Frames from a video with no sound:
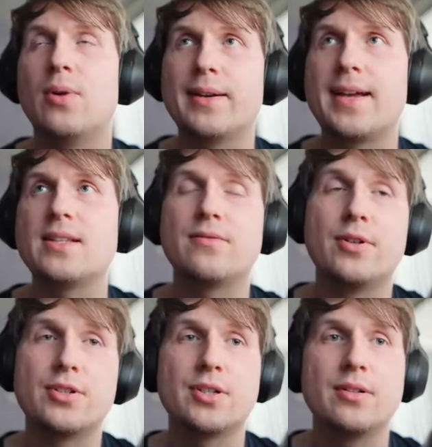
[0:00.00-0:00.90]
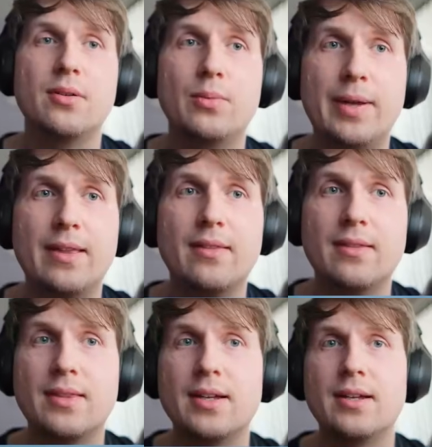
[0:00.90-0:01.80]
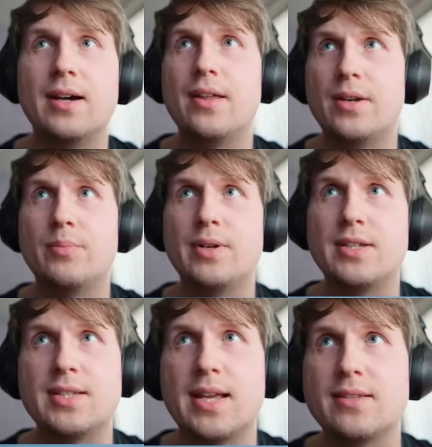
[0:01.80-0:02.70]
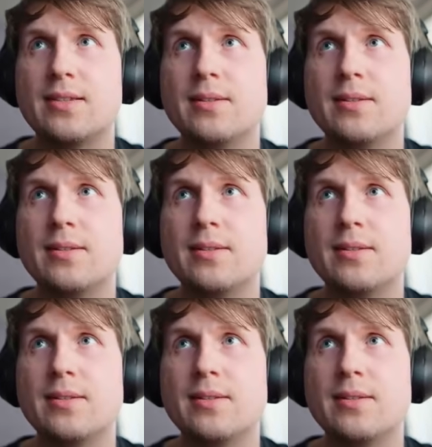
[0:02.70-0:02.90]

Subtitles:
quantized version with the other presets.